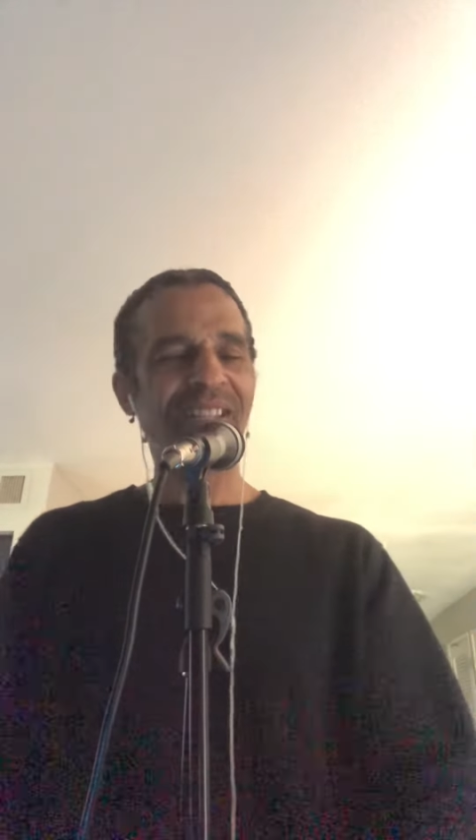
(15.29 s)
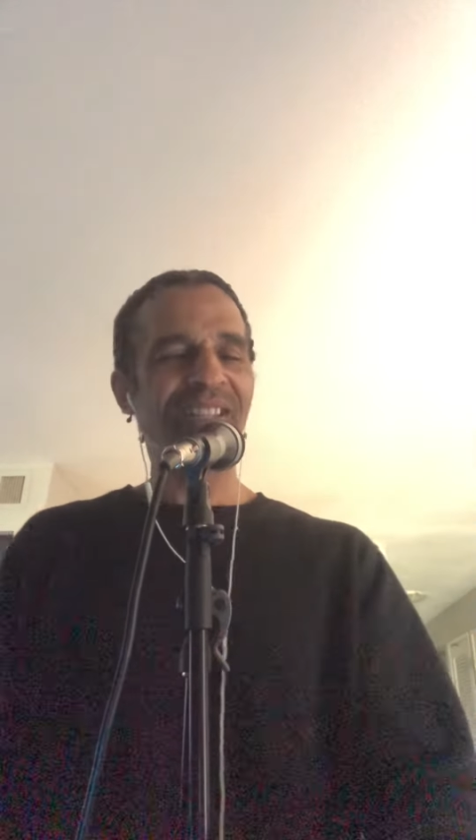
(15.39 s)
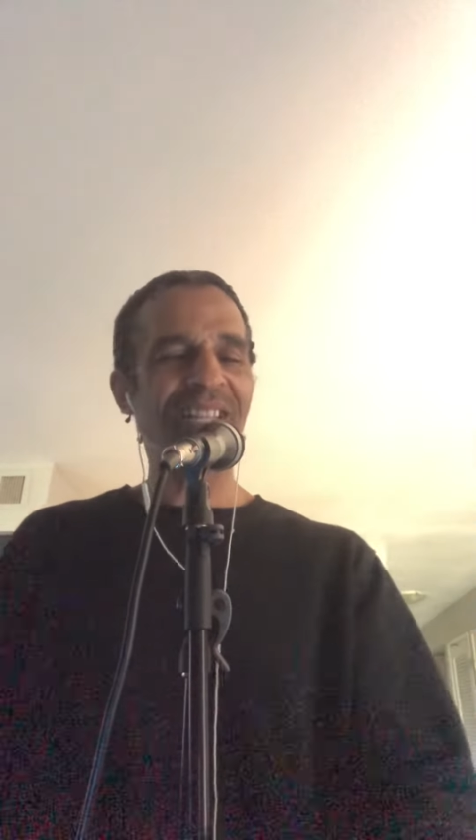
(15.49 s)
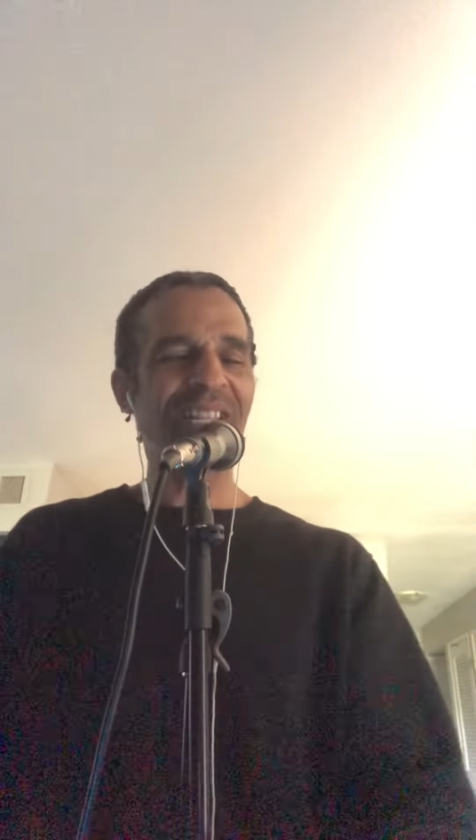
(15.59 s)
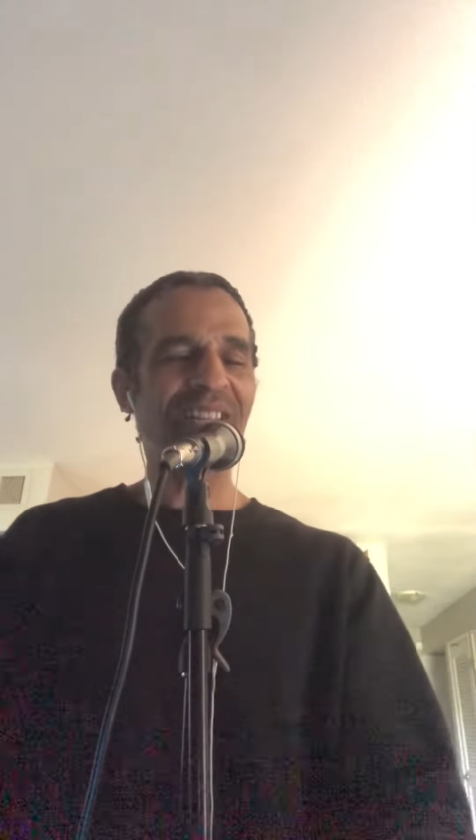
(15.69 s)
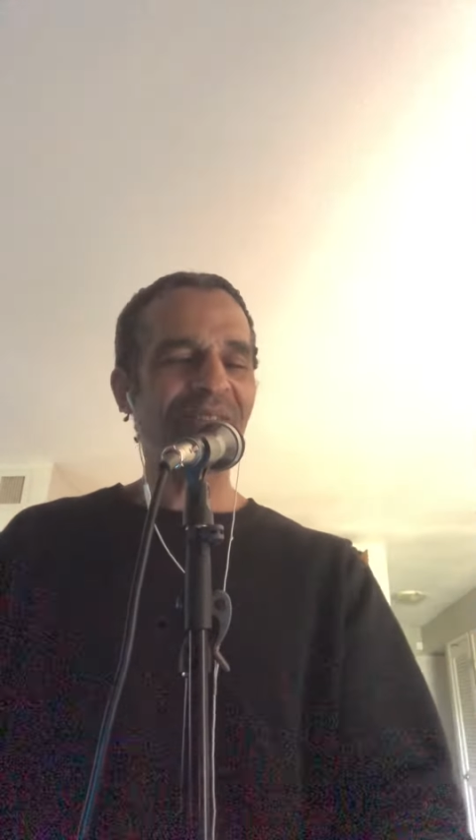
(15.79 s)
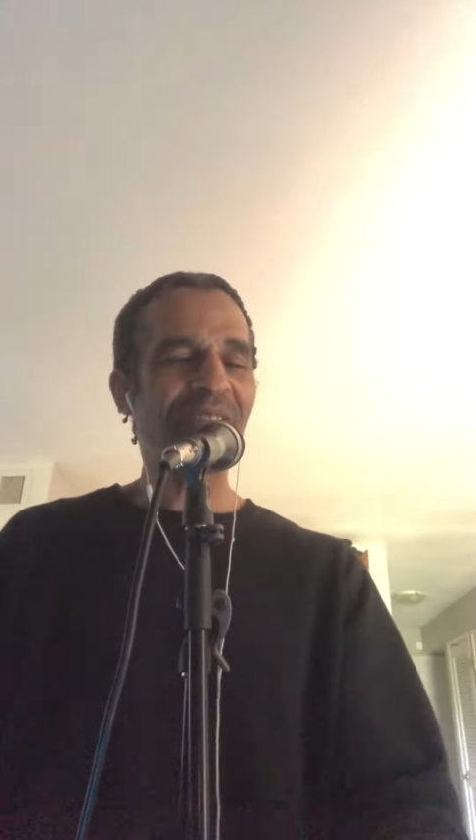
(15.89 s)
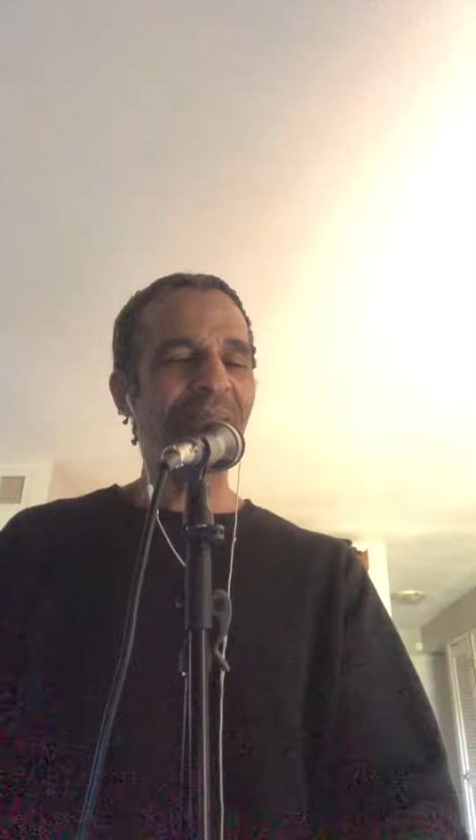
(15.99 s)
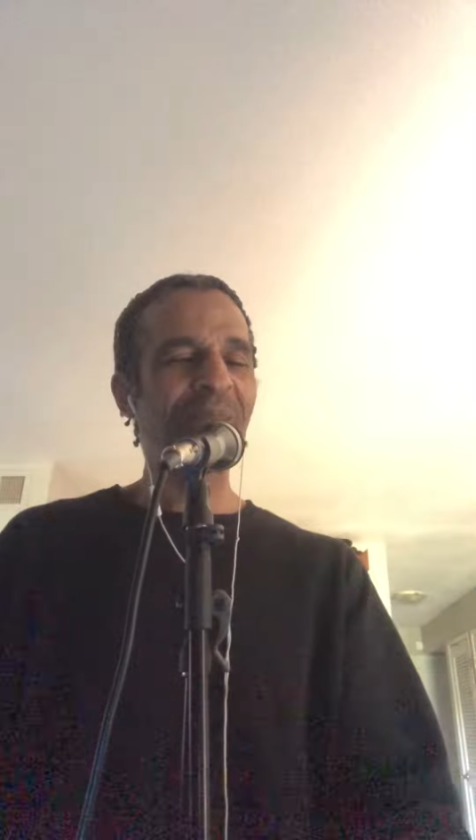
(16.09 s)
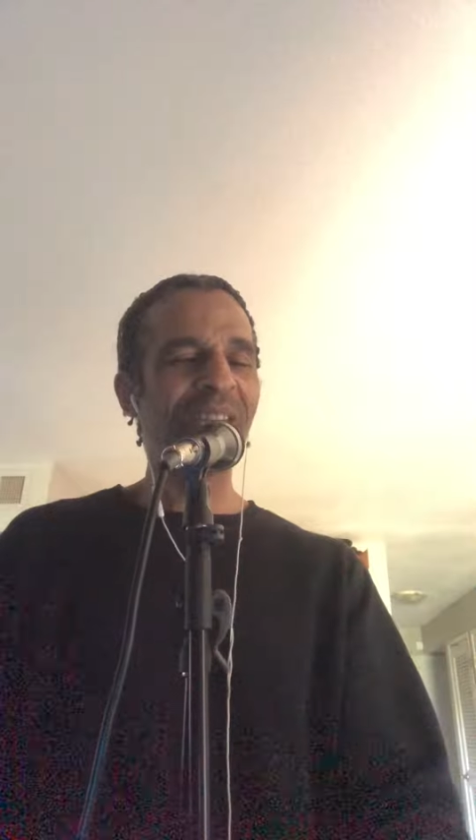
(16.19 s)
there'd ever
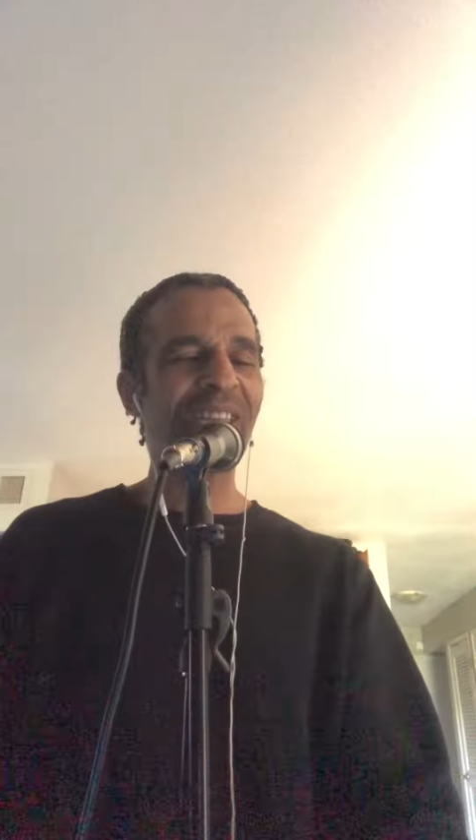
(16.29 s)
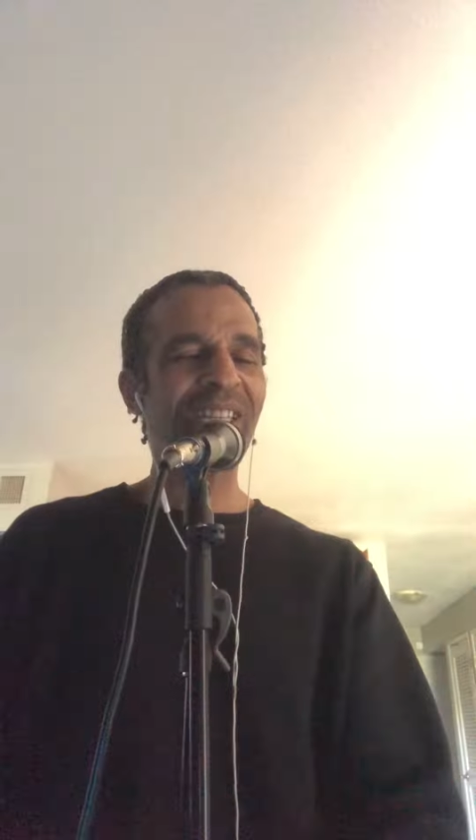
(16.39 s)
be an